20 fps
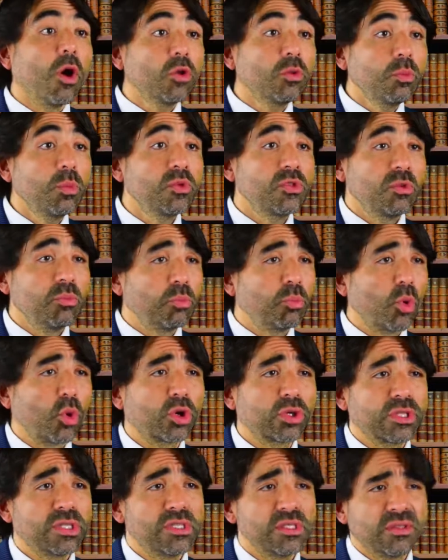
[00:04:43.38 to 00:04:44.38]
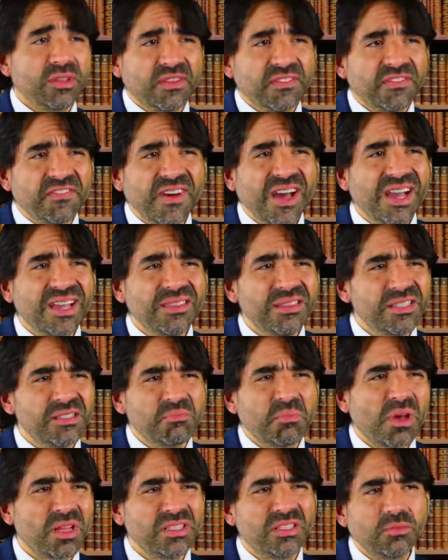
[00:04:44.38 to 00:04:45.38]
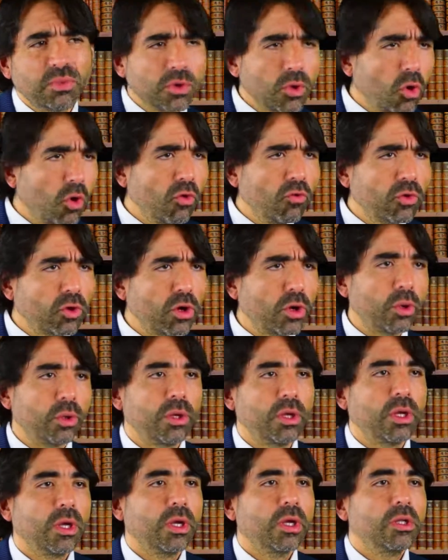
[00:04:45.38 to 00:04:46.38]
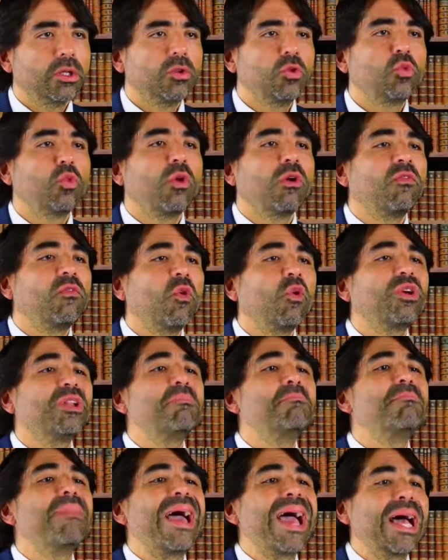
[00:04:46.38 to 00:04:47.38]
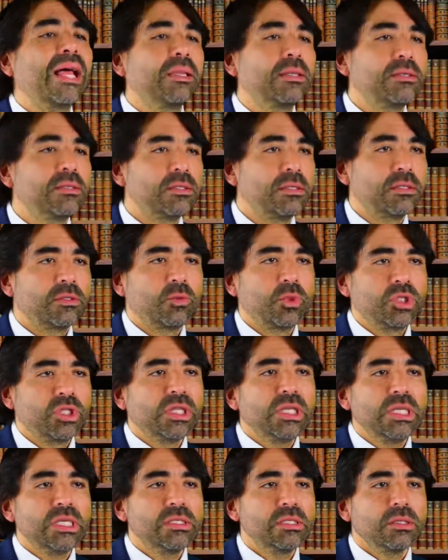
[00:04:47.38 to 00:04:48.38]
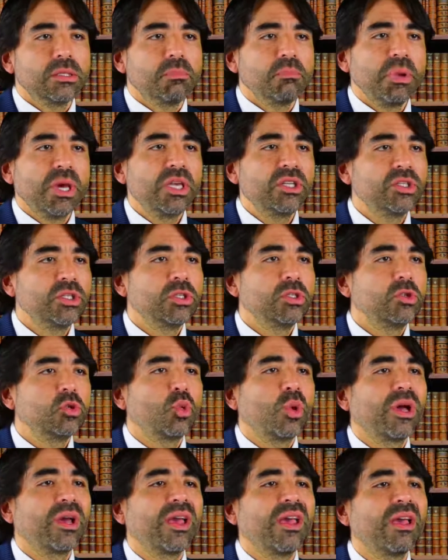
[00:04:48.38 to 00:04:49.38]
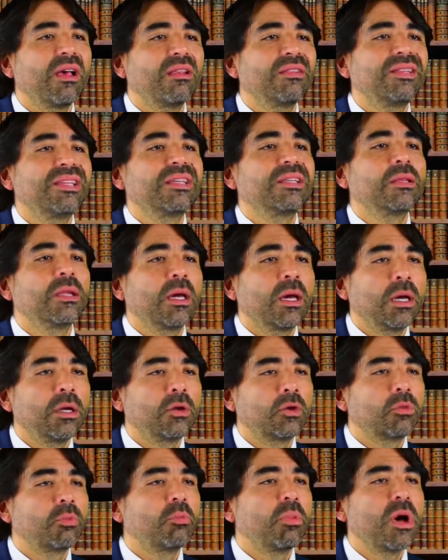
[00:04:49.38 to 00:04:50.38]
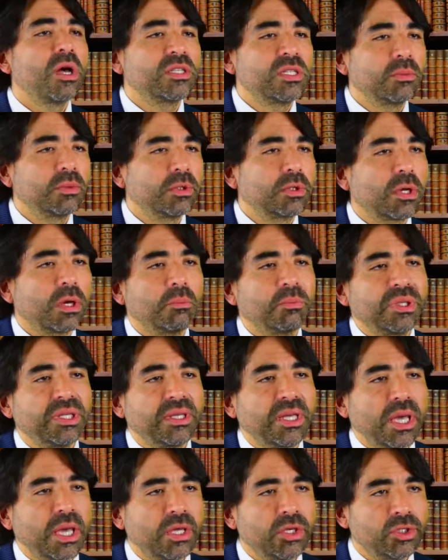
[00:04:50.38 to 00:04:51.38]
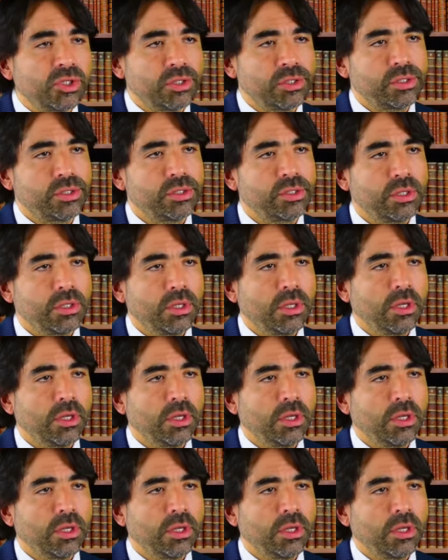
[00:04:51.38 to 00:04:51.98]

utmost importance to define this possible overload to avoid imbalances which leads the patient to a health decline or possible complications.